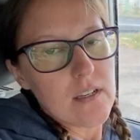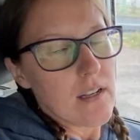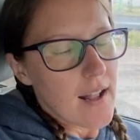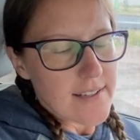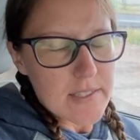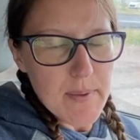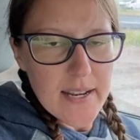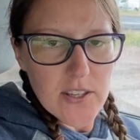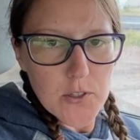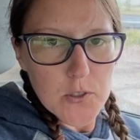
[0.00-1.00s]
I just made a
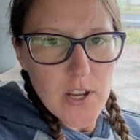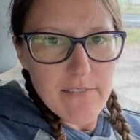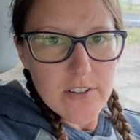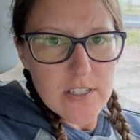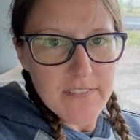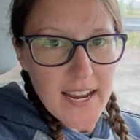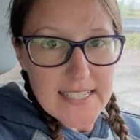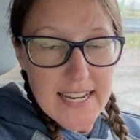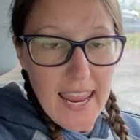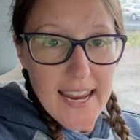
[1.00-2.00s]
huge effort to find
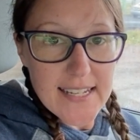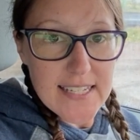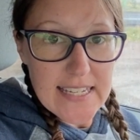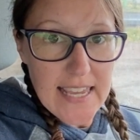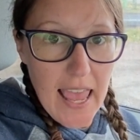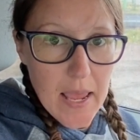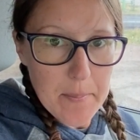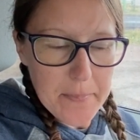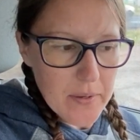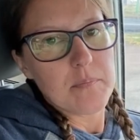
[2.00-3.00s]
an
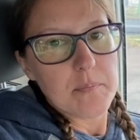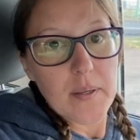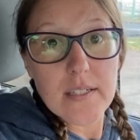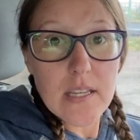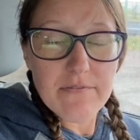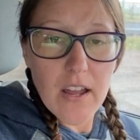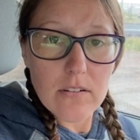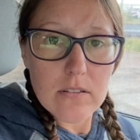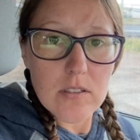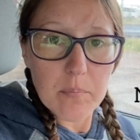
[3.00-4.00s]
ATM because I
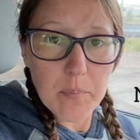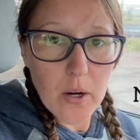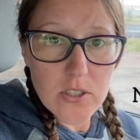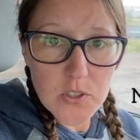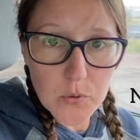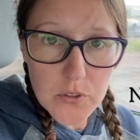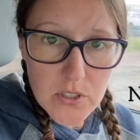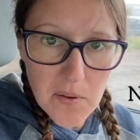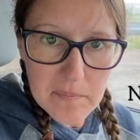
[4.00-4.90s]
found some bar stools